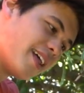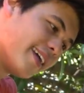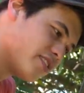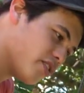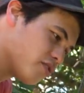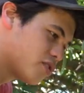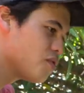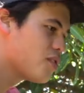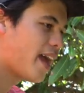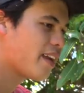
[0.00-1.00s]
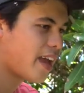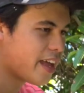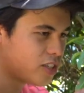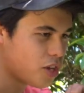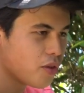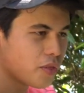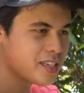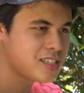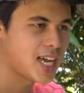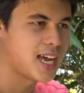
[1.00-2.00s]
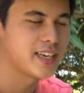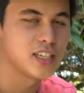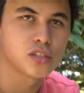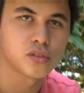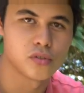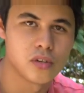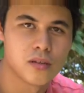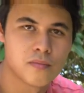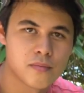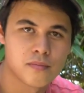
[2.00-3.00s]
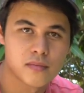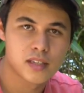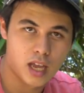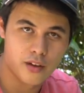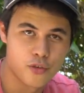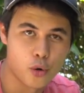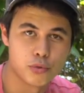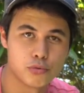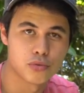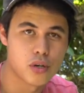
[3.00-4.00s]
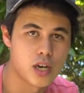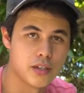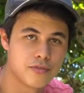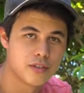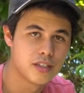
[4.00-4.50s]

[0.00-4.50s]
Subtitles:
is not do that and turn this car into a 4-wheel drive.